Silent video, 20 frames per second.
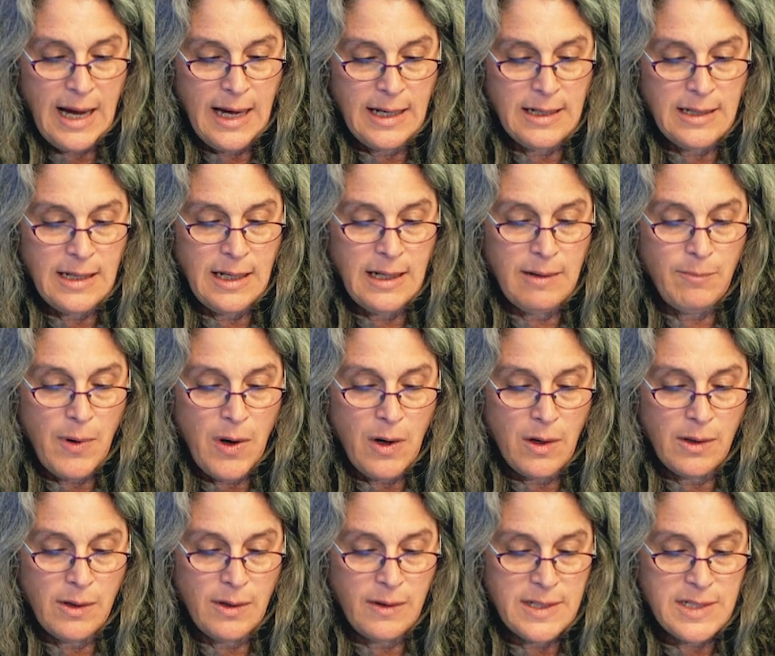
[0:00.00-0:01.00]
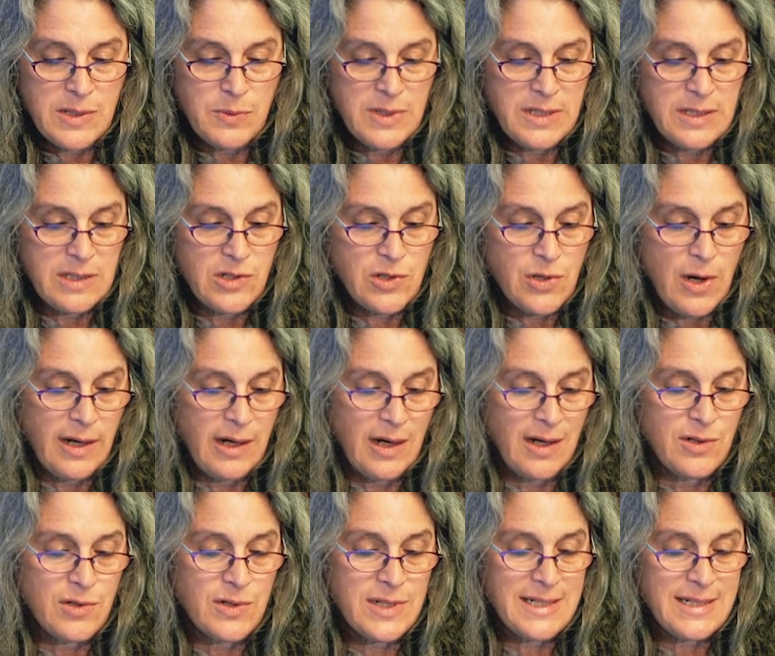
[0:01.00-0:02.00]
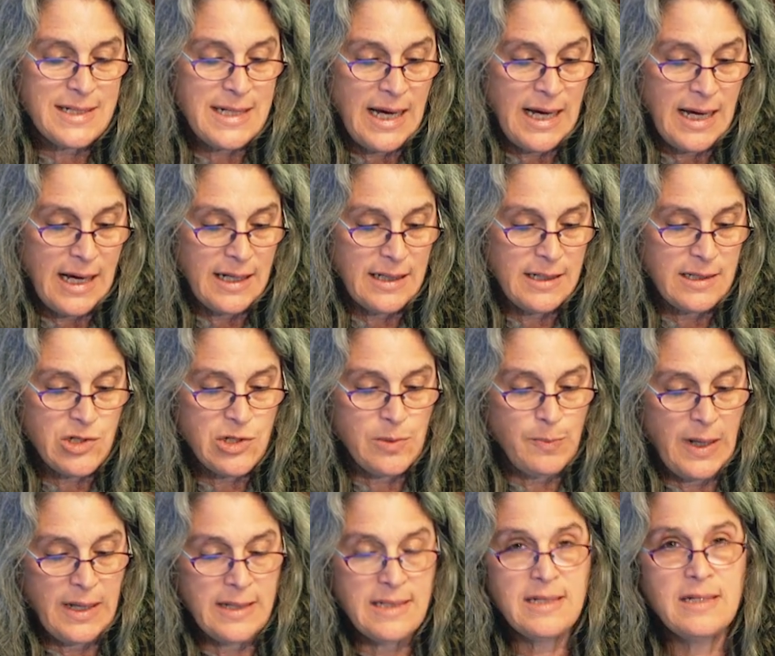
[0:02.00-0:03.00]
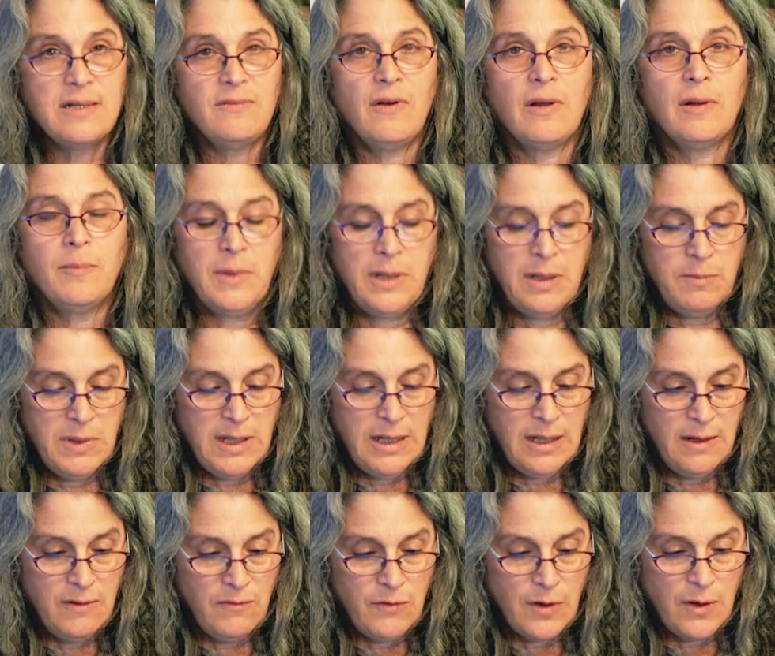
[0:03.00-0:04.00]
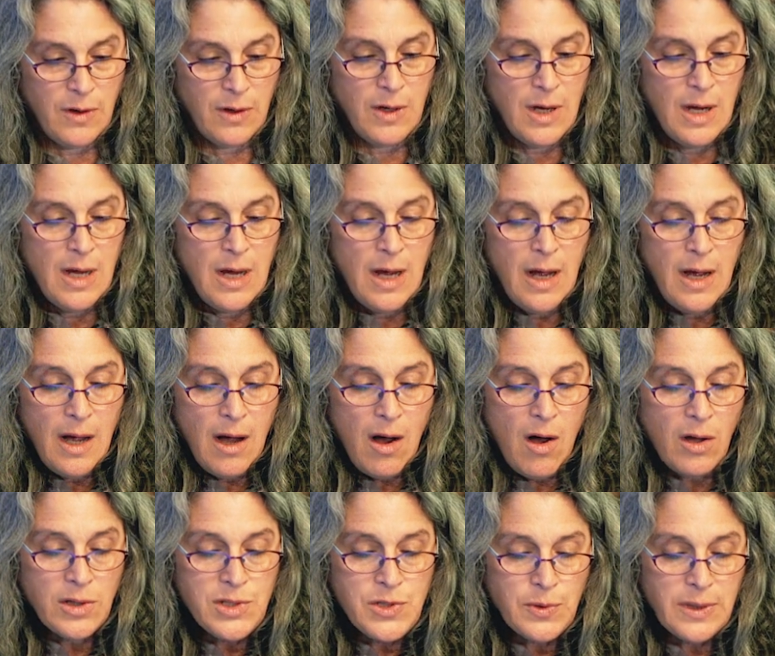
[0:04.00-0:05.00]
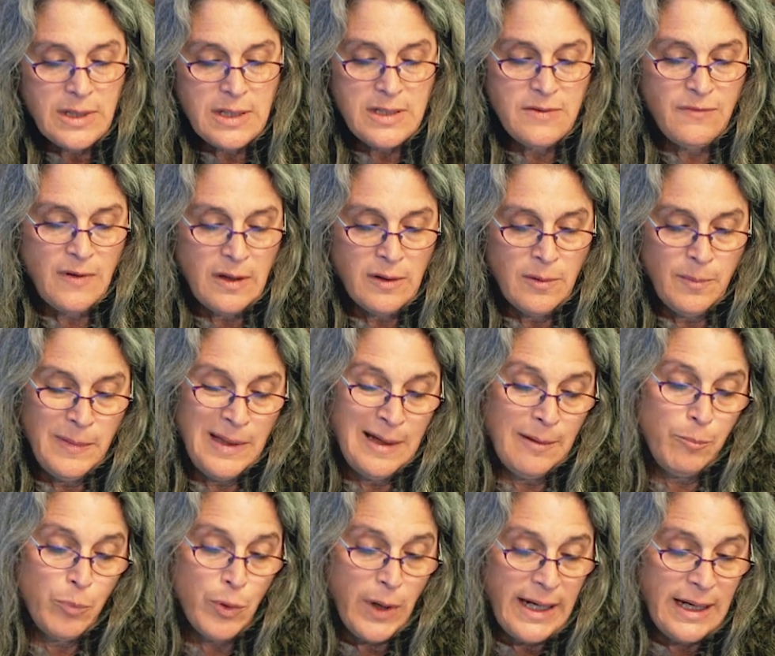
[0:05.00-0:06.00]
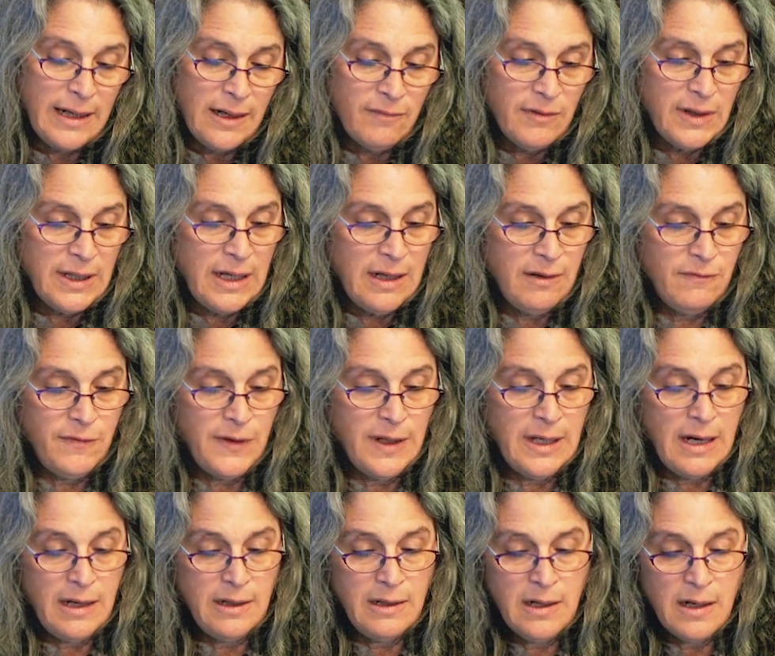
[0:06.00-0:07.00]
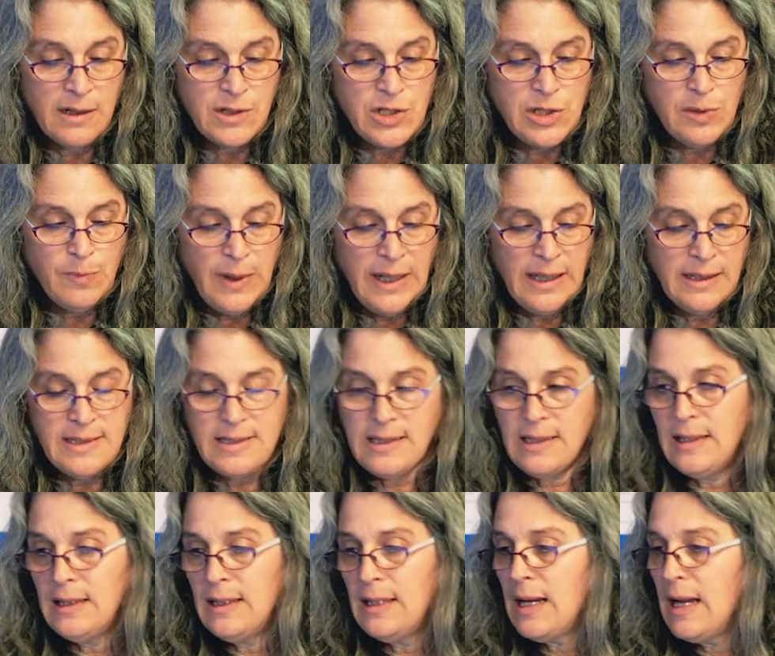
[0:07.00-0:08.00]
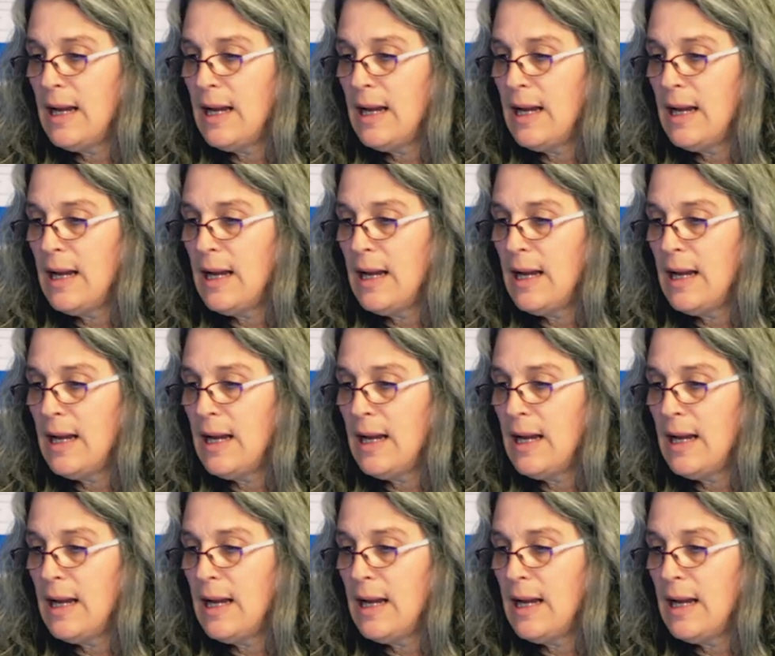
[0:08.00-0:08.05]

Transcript: and in part, this was to try to understand chimpanzee development and behavior. Altering the developing brain of an infant and young chimpanzee,